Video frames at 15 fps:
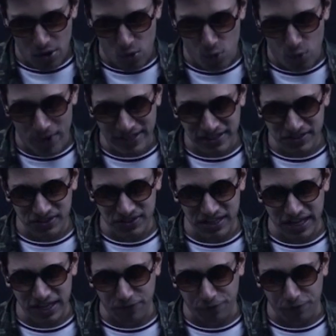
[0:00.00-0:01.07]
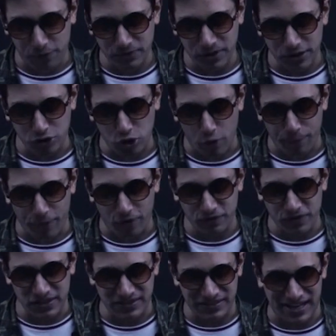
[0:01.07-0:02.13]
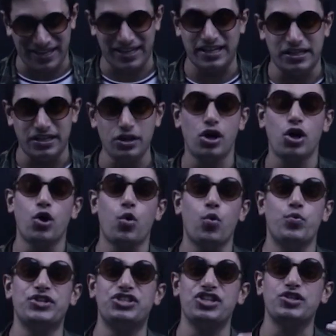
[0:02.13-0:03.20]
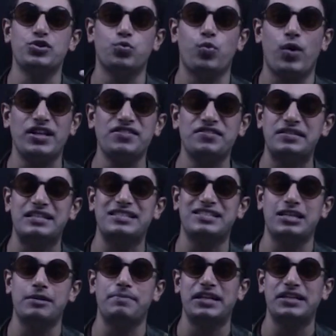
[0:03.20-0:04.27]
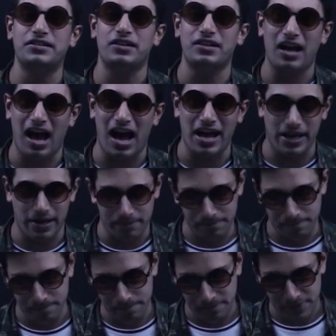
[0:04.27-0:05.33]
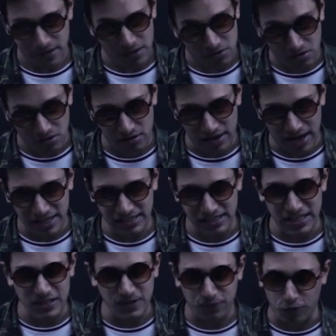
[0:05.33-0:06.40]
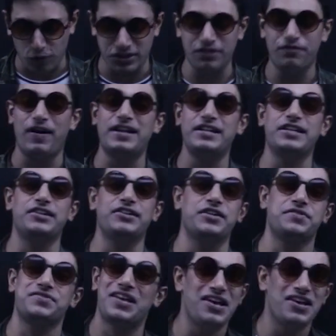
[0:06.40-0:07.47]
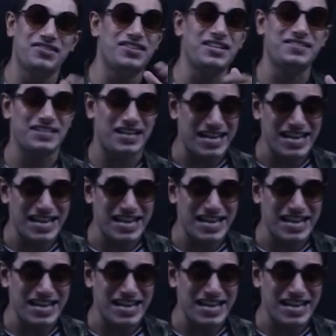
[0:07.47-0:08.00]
when seen from the top of the second, which is 160 meter high, all right, is 45 degrees. This